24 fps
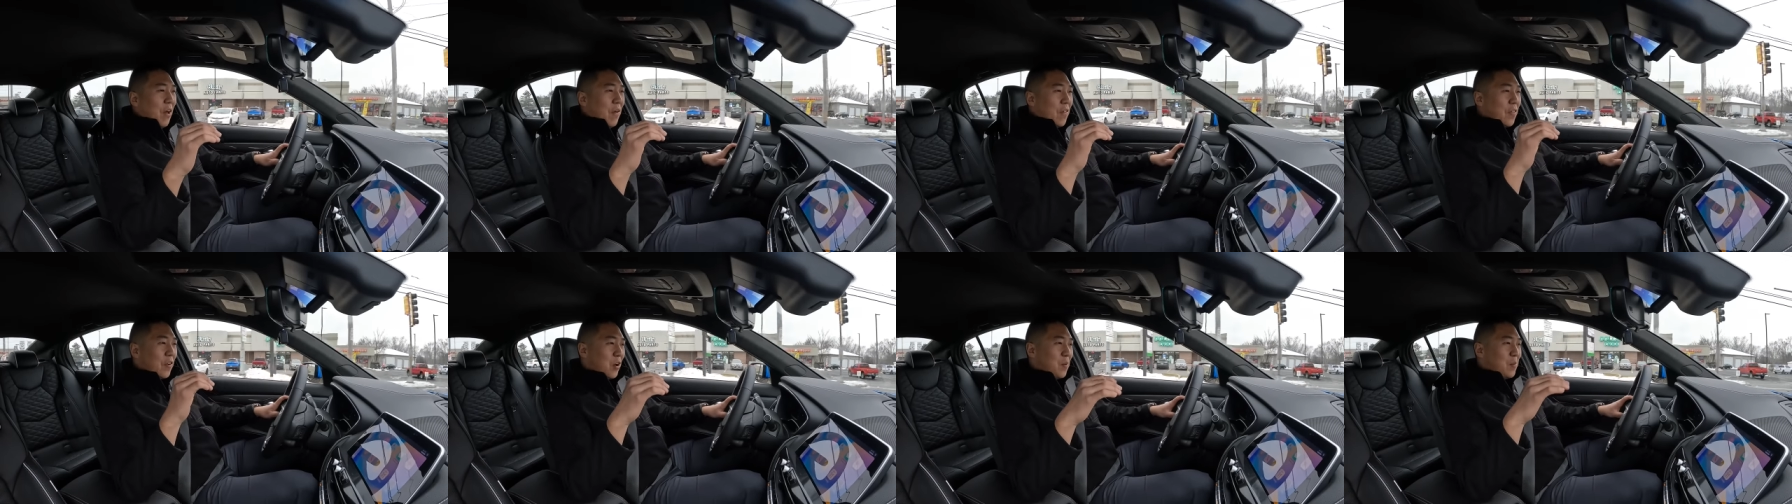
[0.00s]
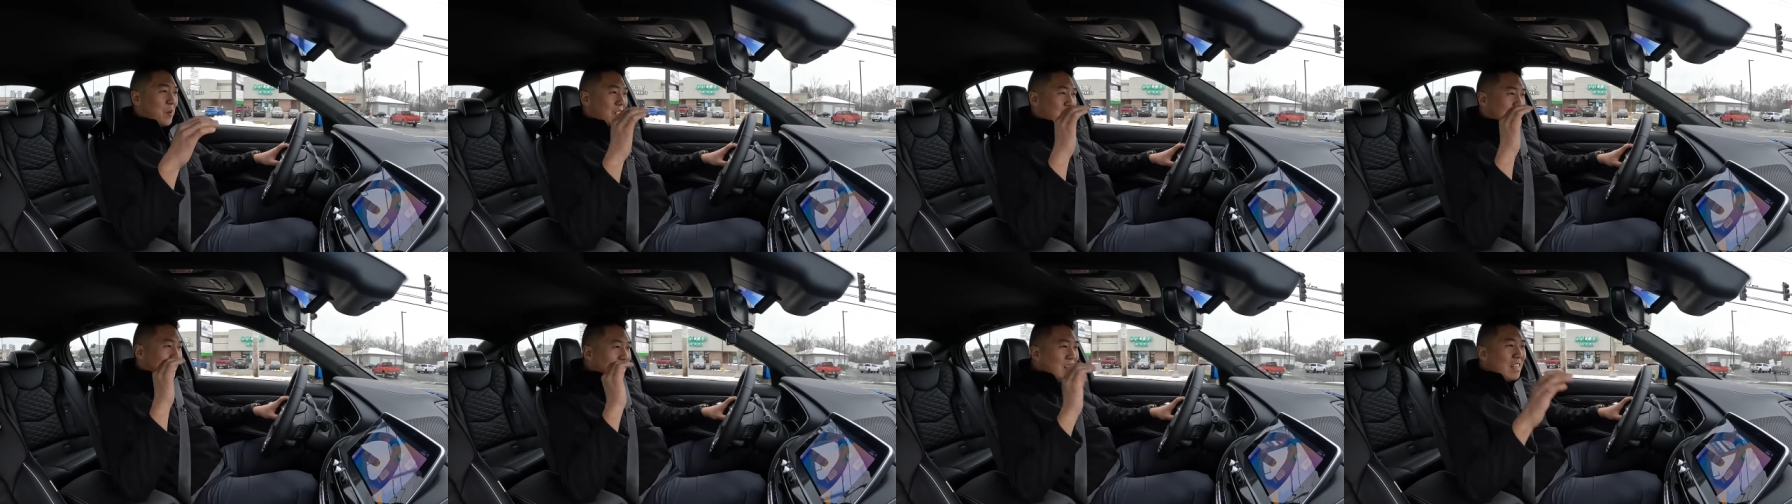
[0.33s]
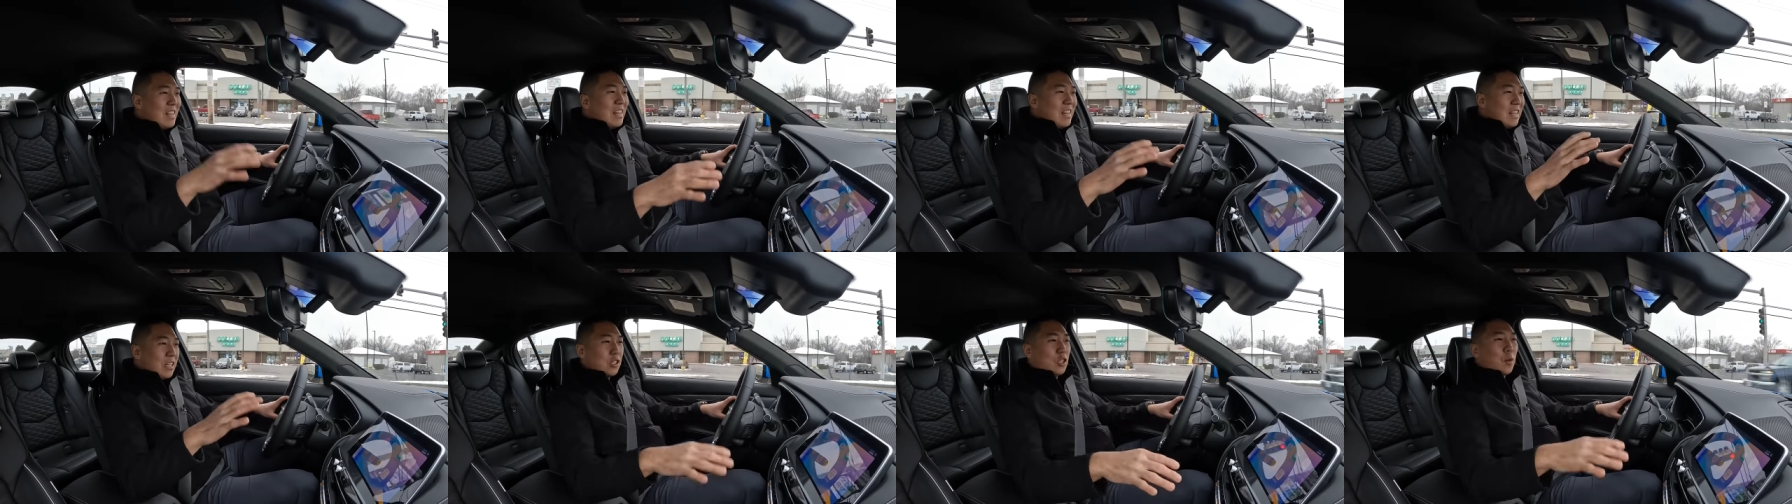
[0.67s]
they're almost
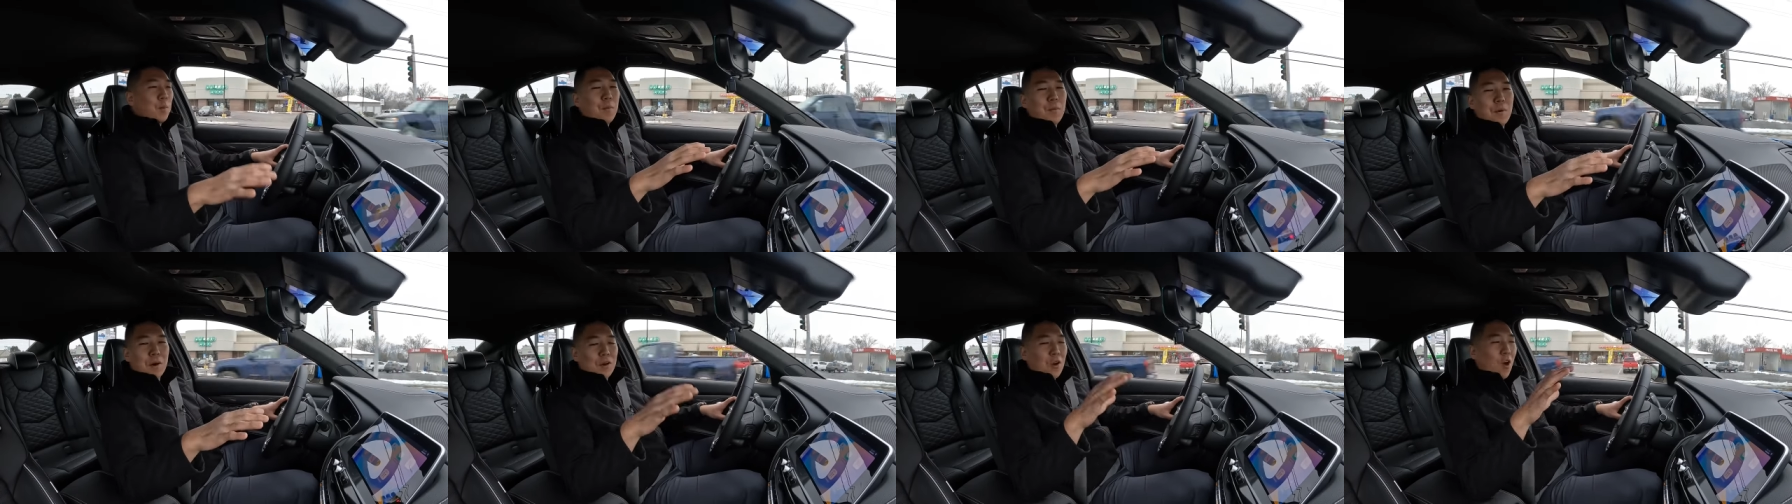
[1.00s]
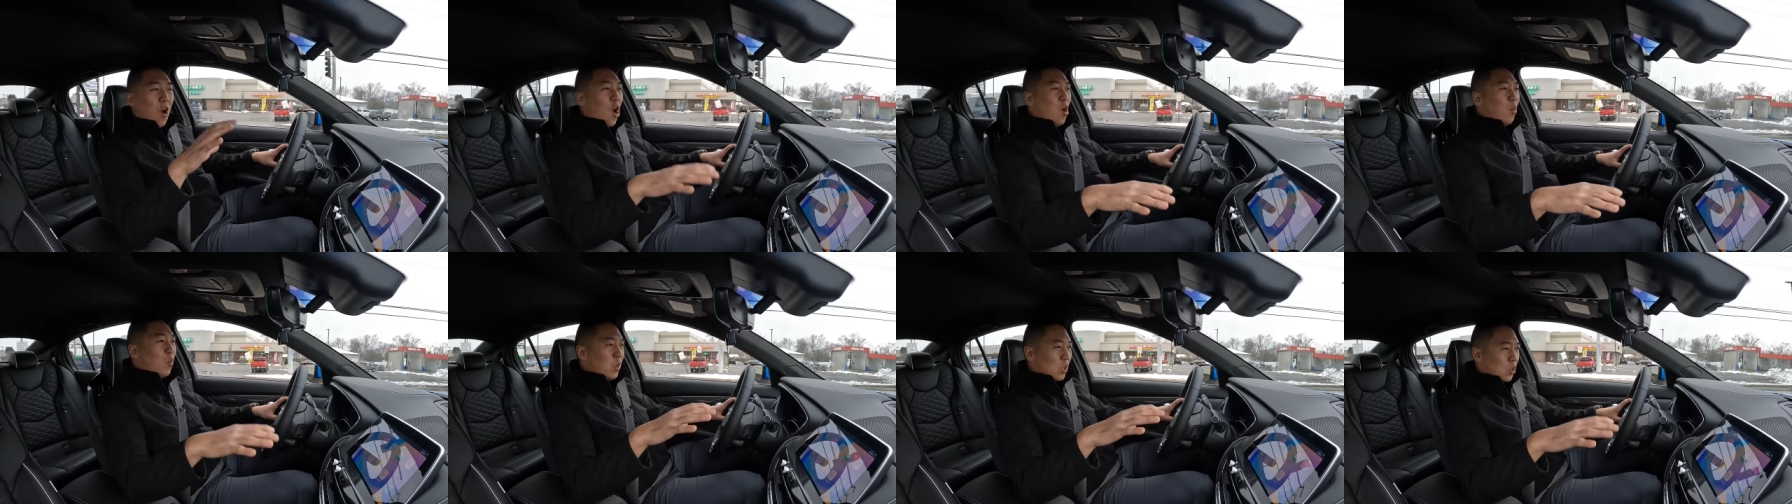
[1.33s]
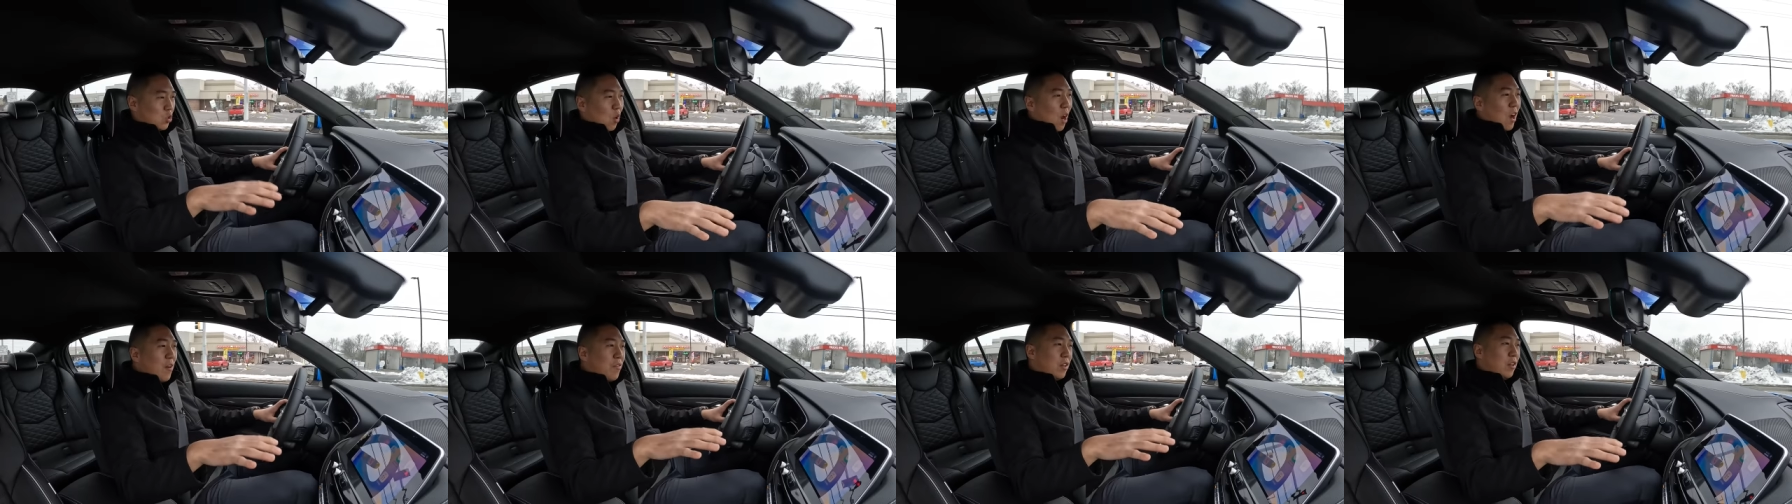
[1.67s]
needing to put all-wheel
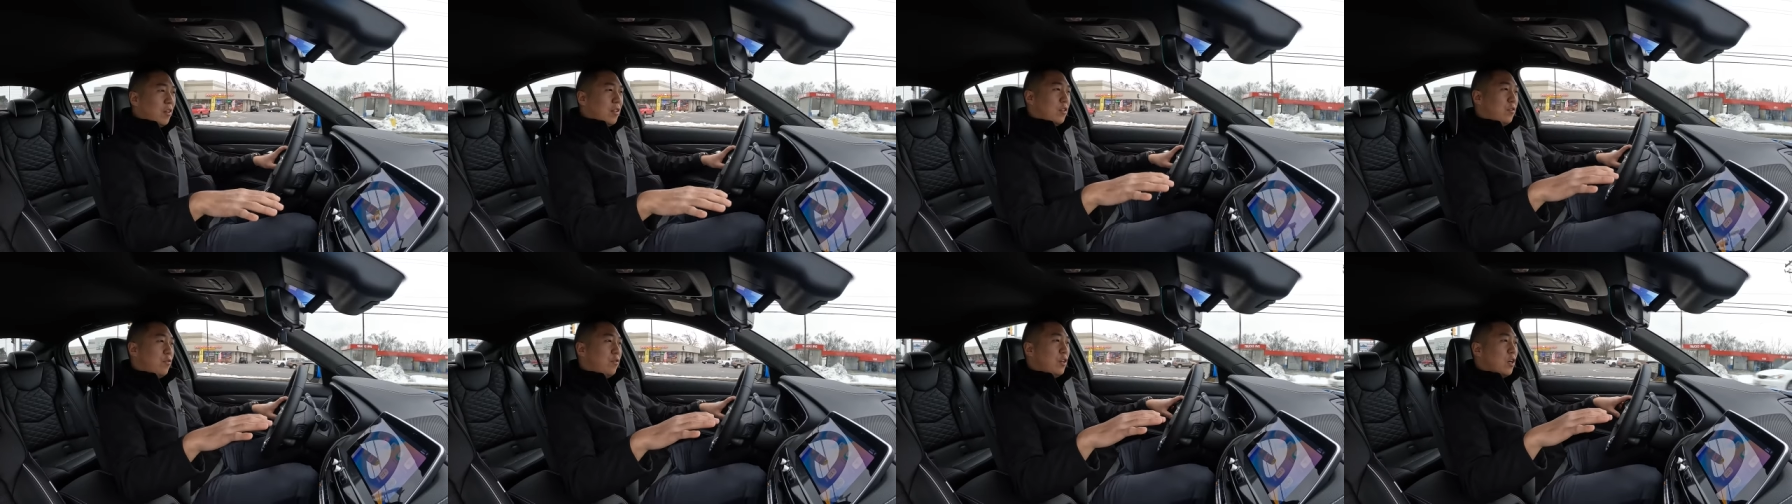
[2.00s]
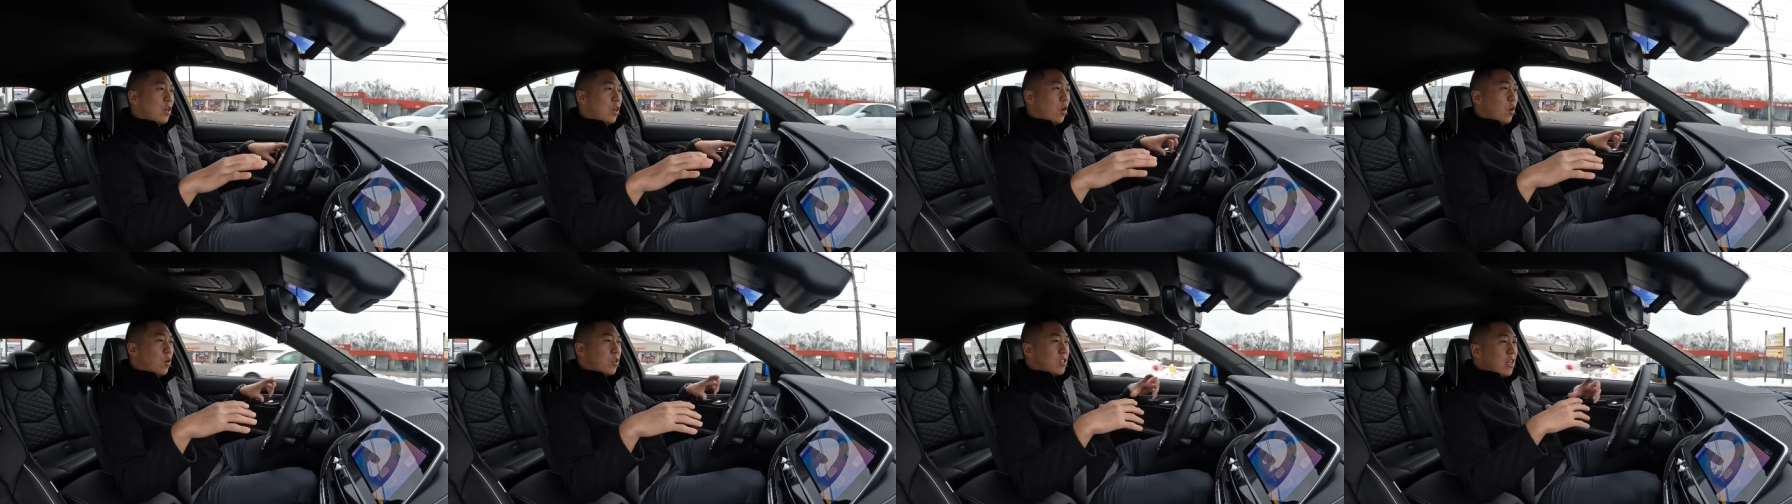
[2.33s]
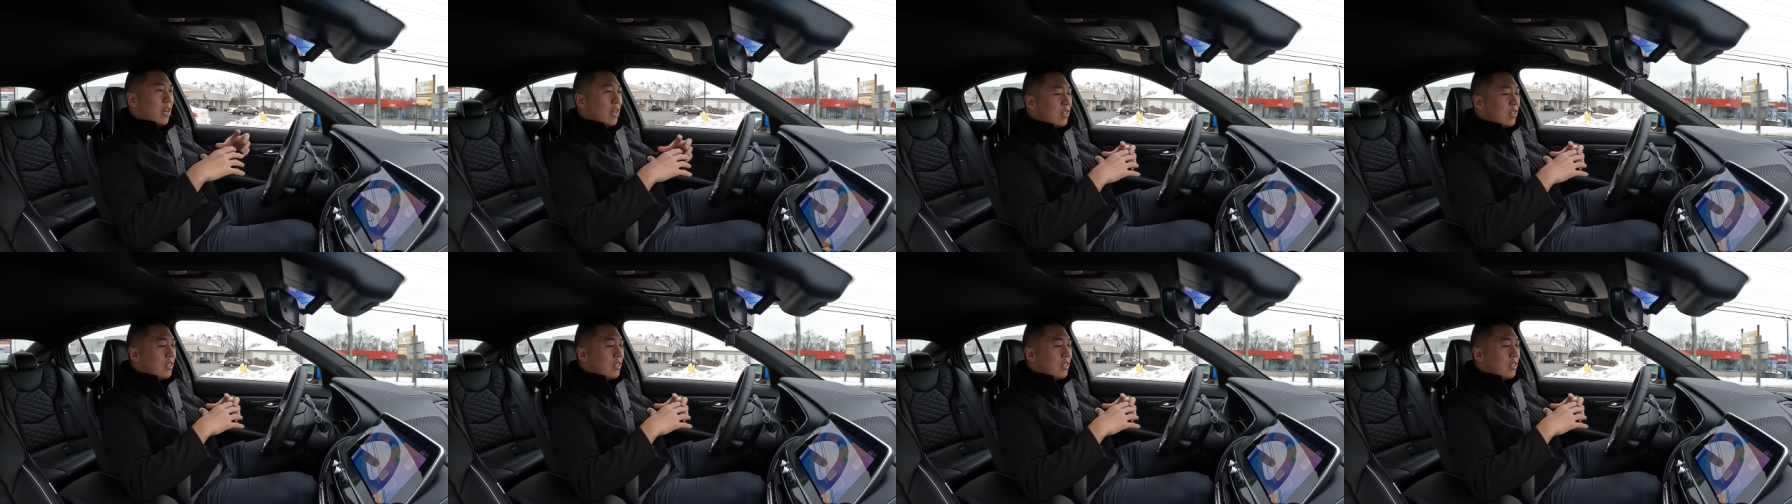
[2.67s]
drive into these vehicles.